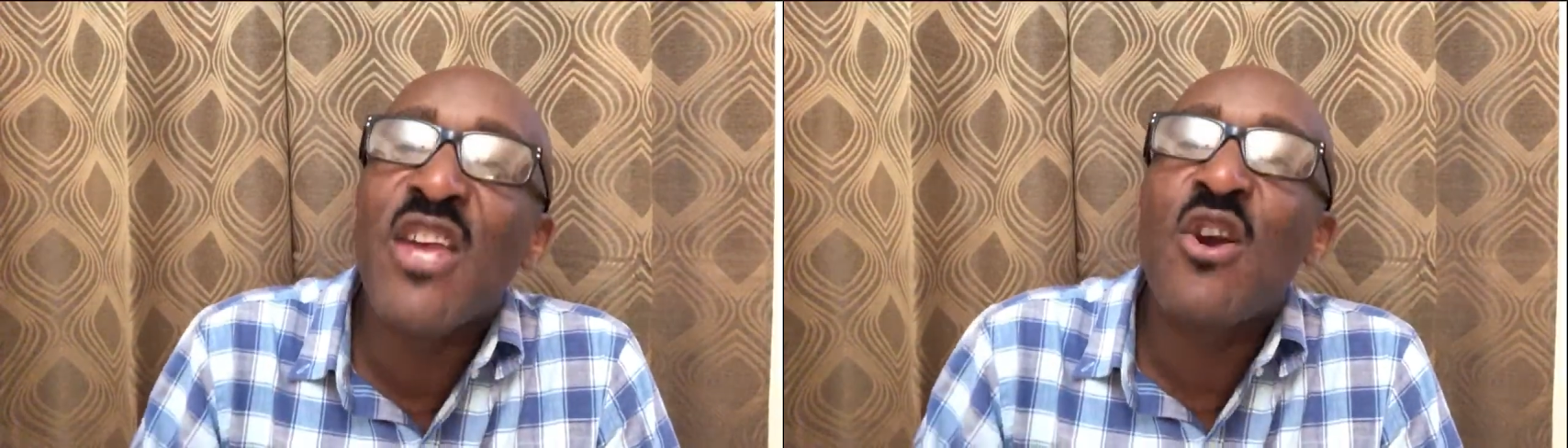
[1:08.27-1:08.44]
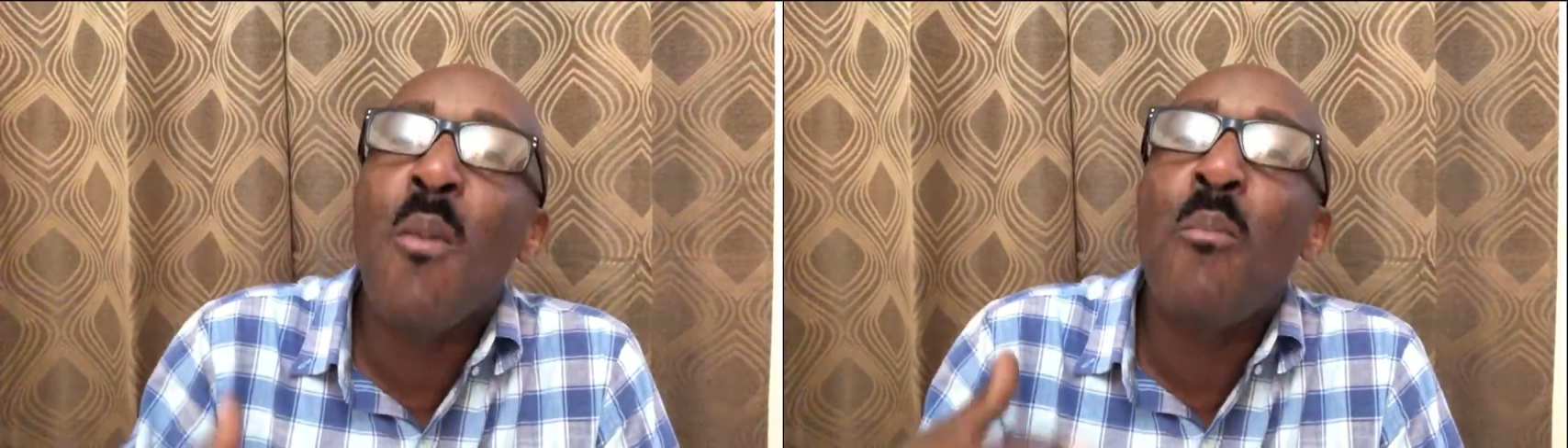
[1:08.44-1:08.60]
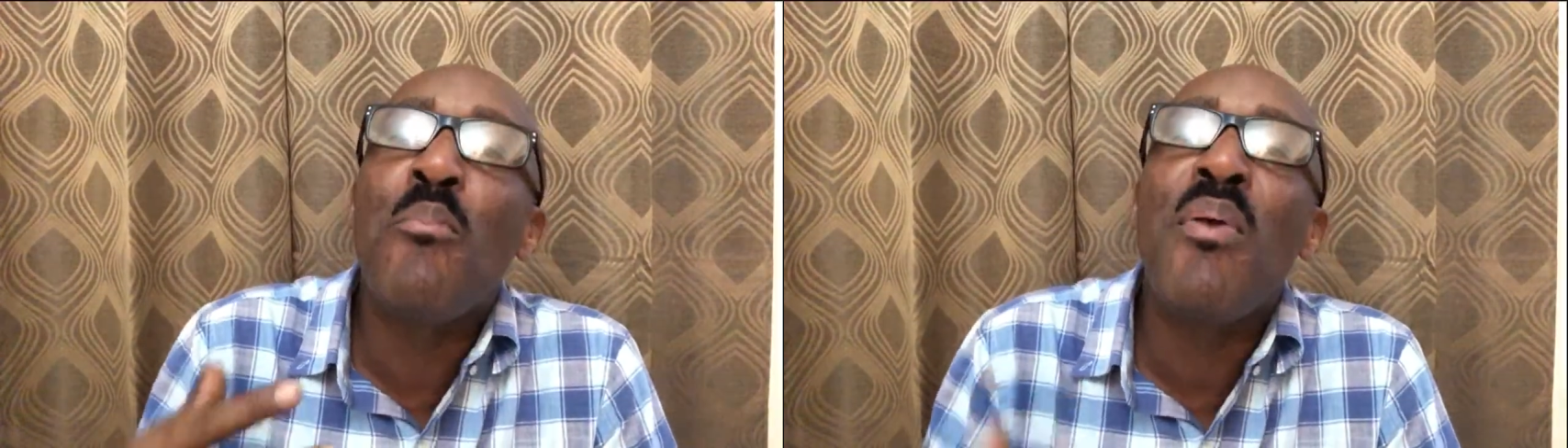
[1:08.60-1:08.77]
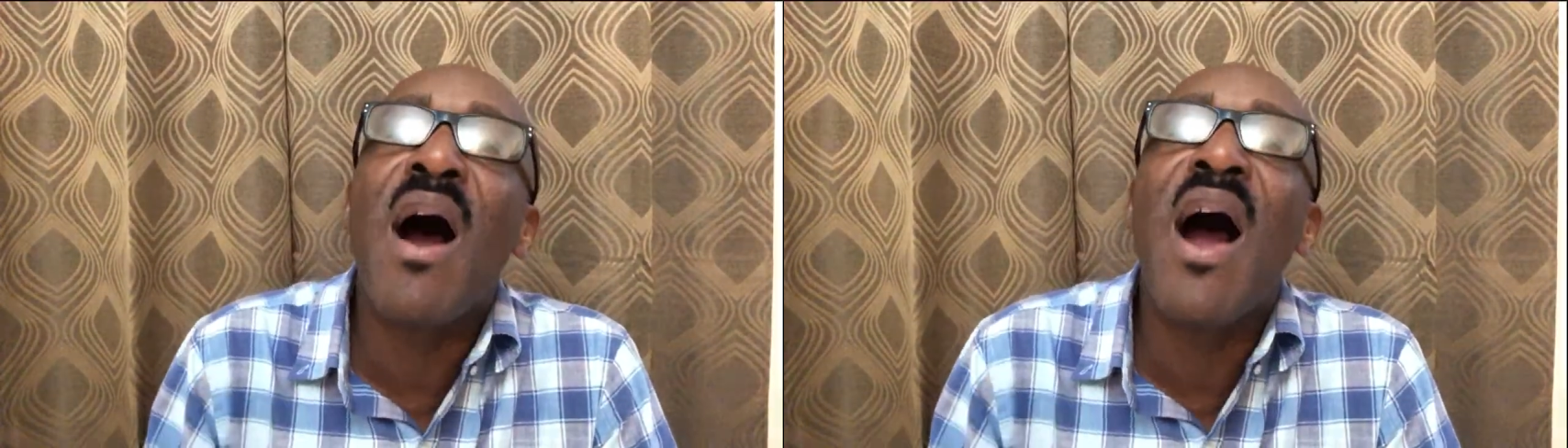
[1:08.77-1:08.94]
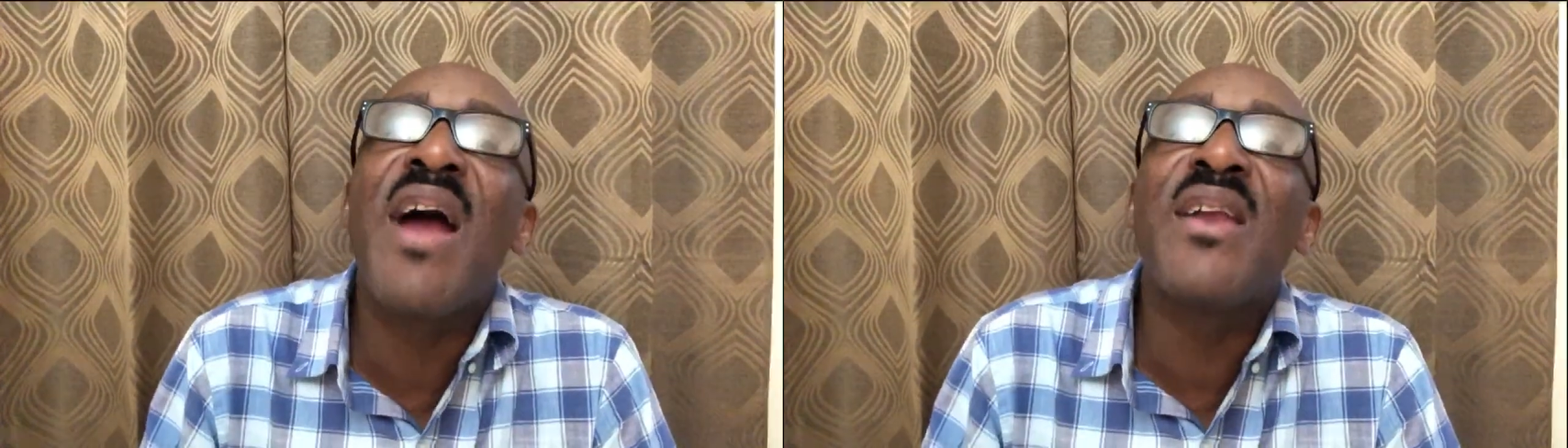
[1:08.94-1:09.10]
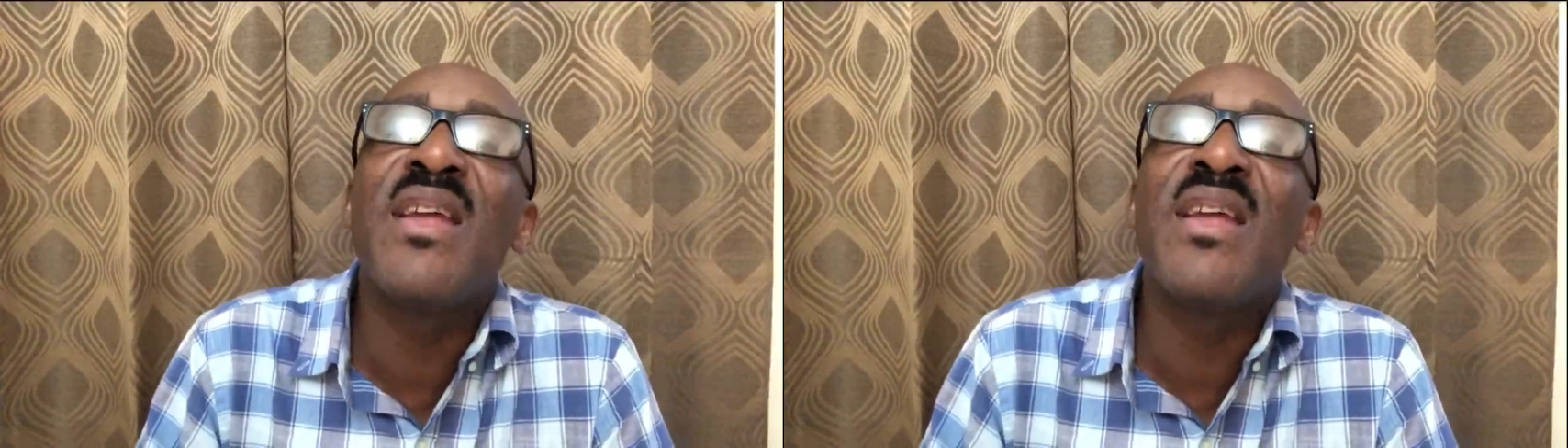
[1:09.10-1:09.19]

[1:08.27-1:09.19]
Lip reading: in what?